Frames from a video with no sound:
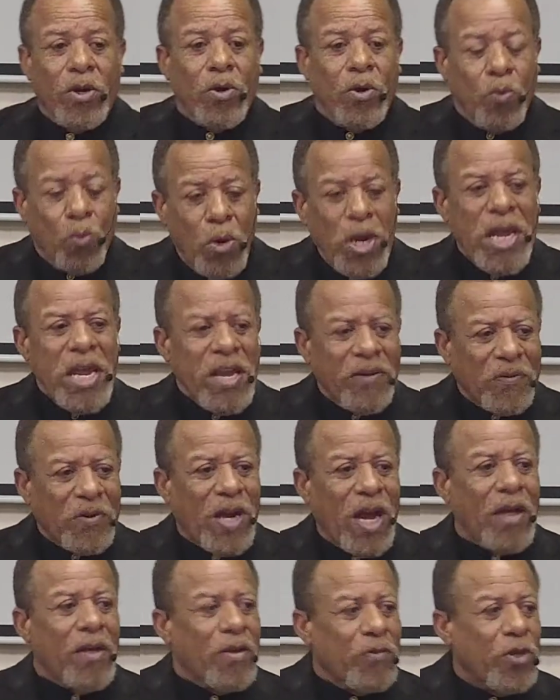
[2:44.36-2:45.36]
We have
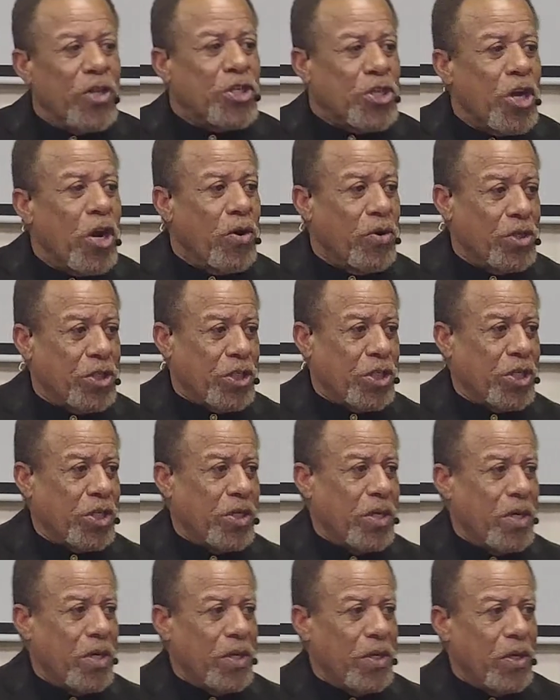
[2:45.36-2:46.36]
got the church.
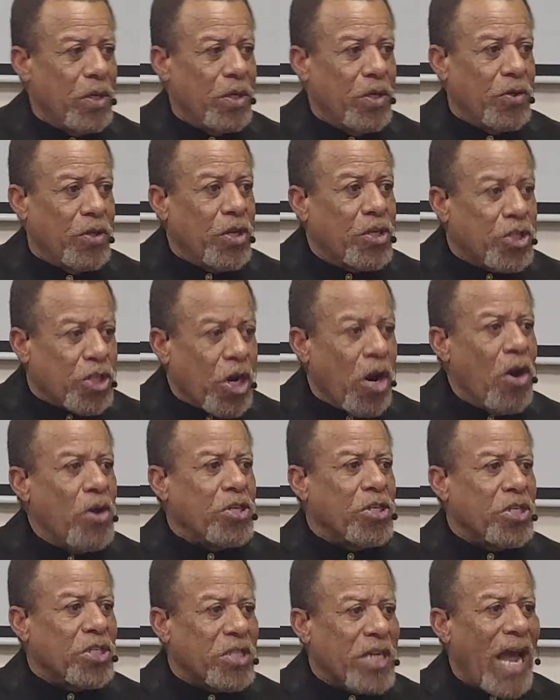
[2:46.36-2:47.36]
The church
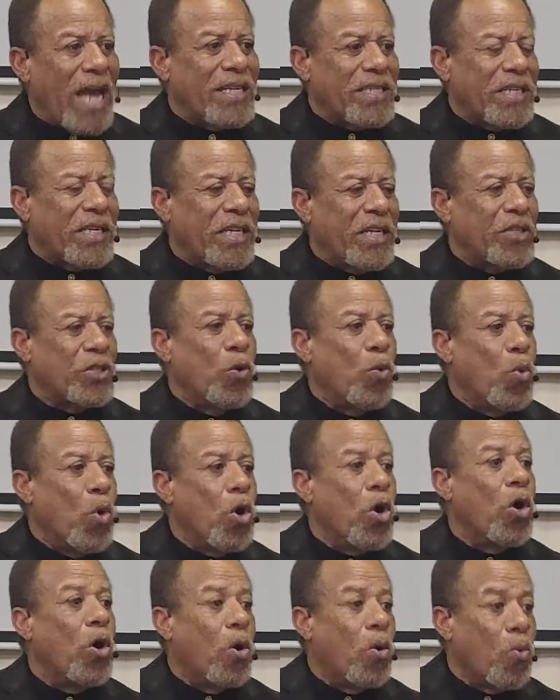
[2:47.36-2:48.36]
has got to get the
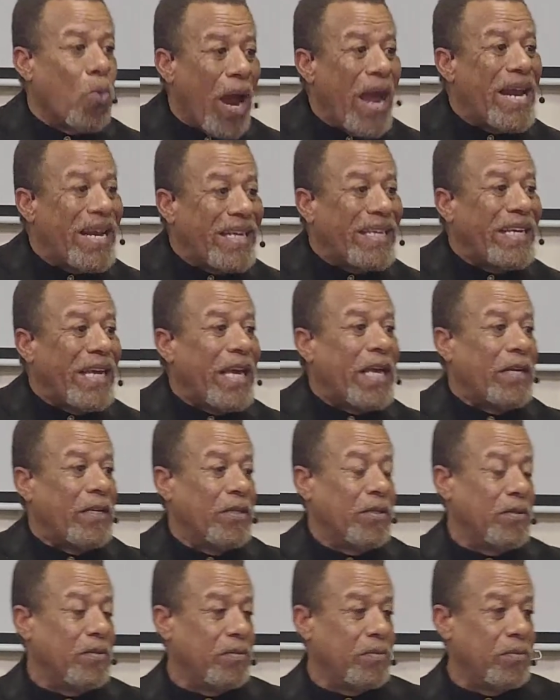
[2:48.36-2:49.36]
world right
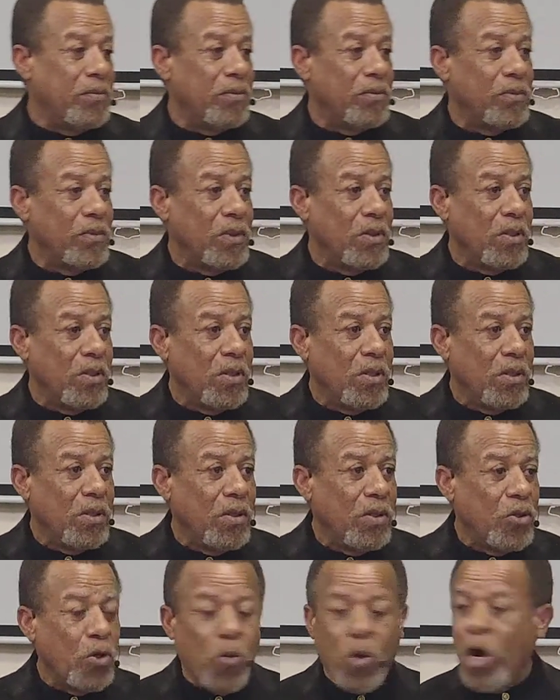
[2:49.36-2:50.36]
again.
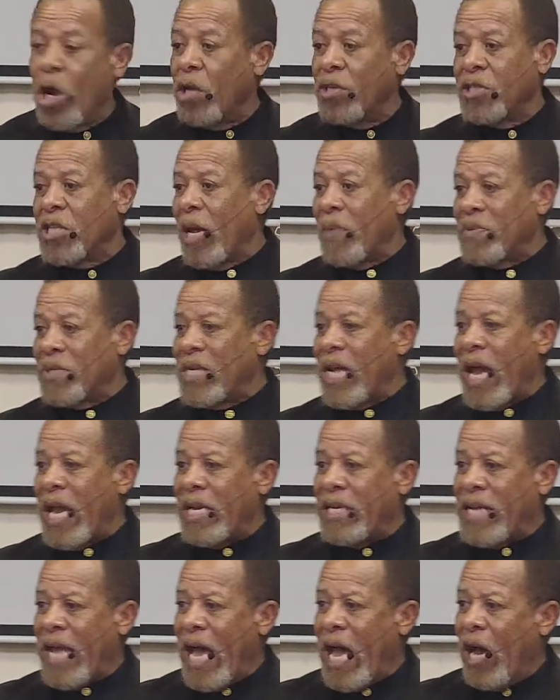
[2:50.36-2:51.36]
The world's
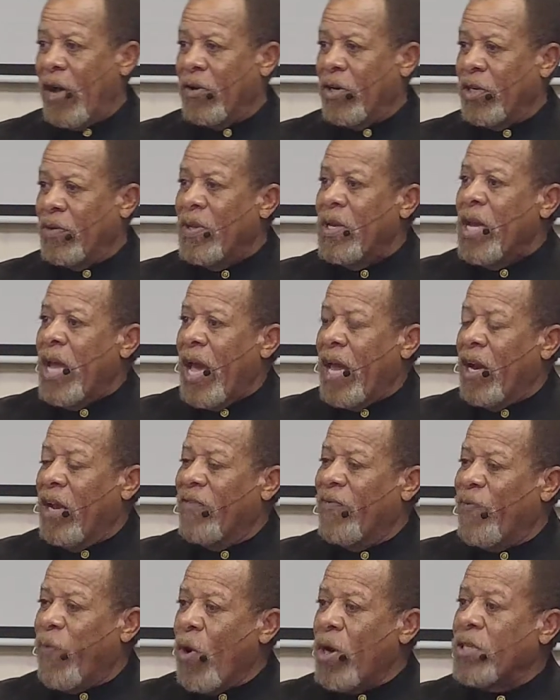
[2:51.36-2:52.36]
upside down, and
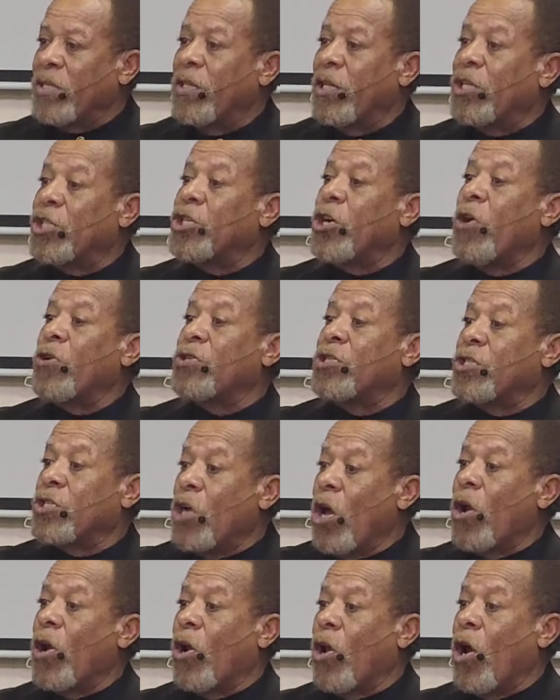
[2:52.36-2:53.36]
unfortunately, the church has
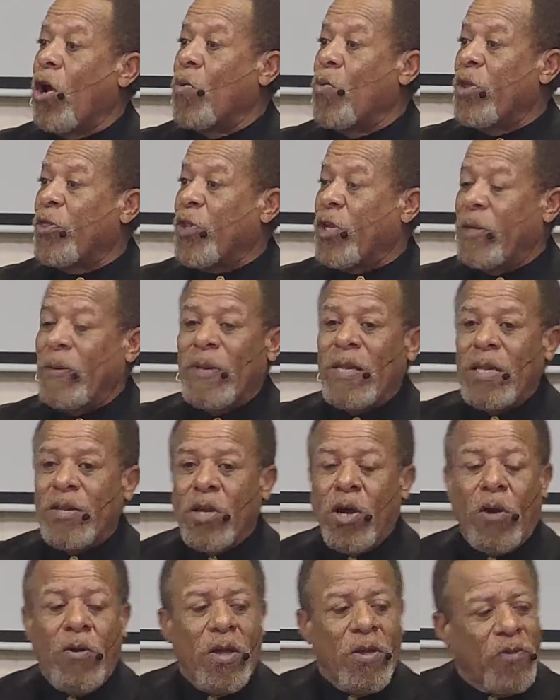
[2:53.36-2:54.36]
gone along with it.
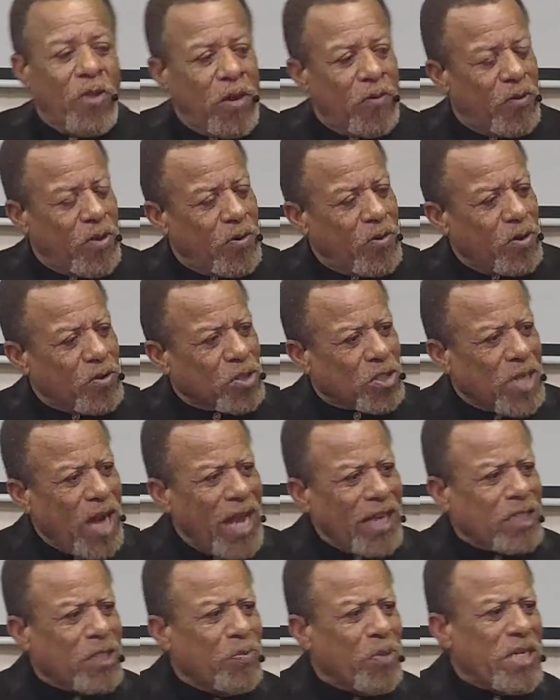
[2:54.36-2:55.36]
No, there's
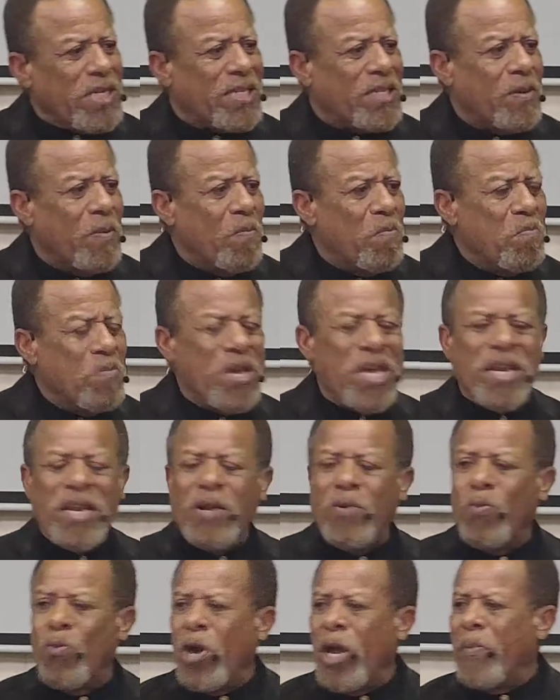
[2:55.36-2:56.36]
got to be some men
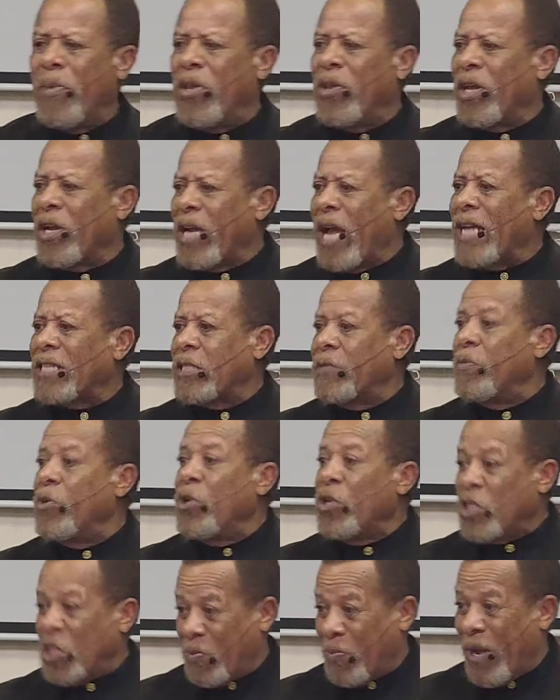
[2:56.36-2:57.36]
and women that got some
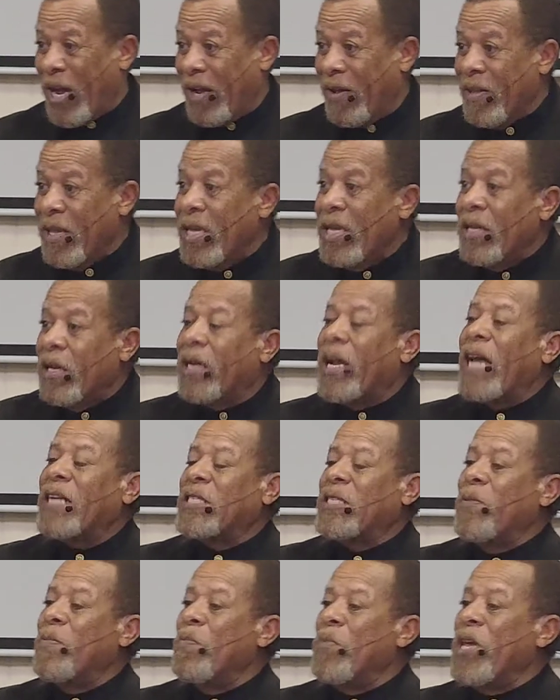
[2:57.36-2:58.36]
chutzpah. That got
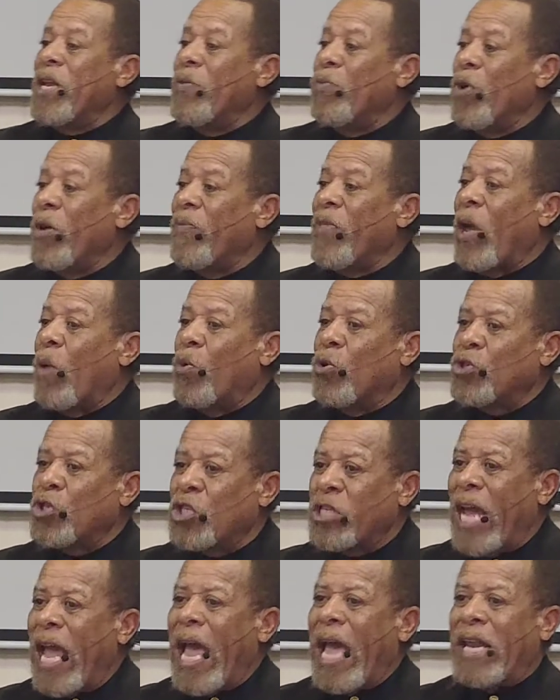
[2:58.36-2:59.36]
some men and women that will
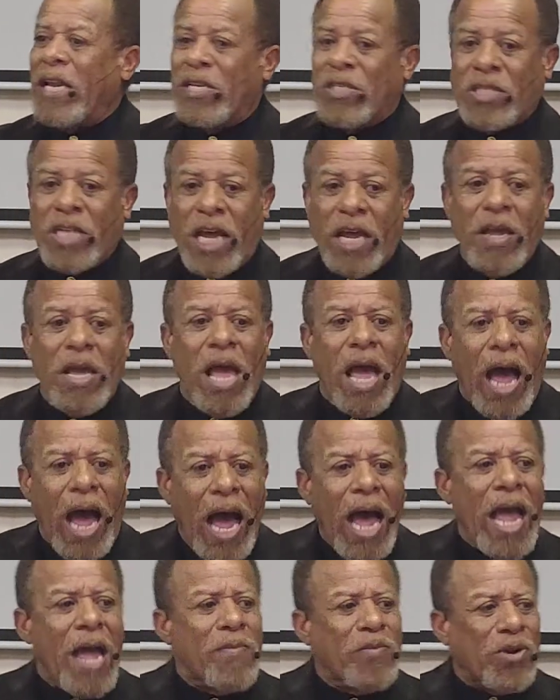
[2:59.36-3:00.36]
stand and say,
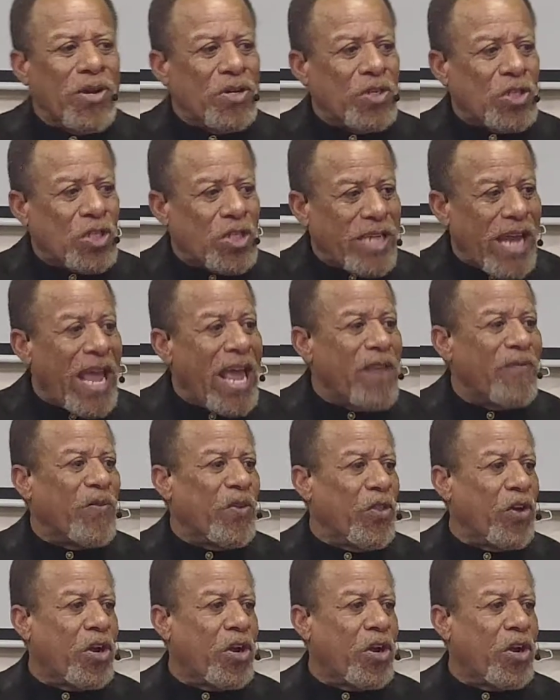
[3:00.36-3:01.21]
I am going to stand for the